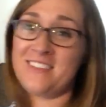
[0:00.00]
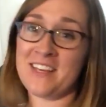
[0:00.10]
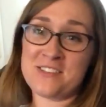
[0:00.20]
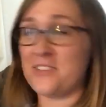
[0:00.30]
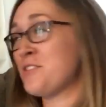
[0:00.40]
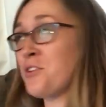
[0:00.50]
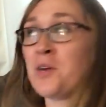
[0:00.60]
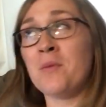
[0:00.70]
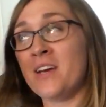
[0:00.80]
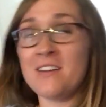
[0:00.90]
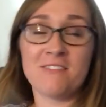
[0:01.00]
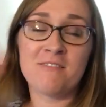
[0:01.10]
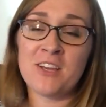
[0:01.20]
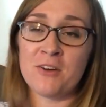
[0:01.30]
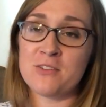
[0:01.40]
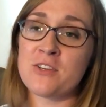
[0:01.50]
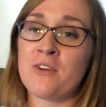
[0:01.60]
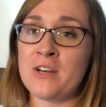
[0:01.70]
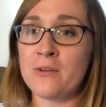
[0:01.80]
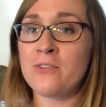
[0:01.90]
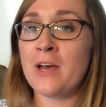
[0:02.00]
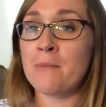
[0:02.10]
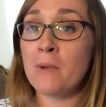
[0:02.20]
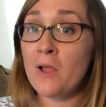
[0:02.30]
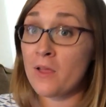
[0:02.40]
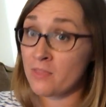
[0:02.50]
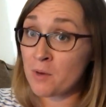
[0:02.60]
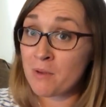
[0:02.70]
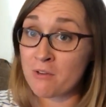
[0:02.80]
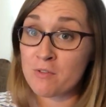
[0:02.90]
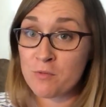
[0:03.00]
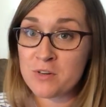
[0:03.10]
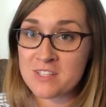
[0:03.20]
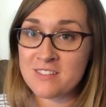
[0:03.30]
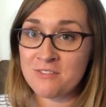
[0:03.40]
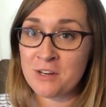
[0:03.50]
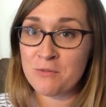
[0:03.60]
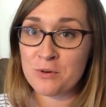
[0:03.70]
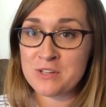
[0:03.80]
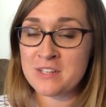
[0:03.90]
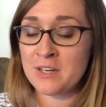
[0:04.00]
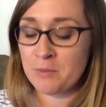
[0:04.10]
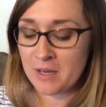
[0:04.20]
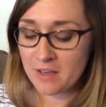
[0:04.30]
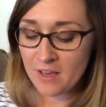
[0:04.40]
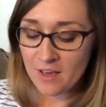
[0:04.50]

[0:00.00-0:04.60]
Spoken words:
guests are screaming and, you know, it's a grand old time, they're being reinforced anyway.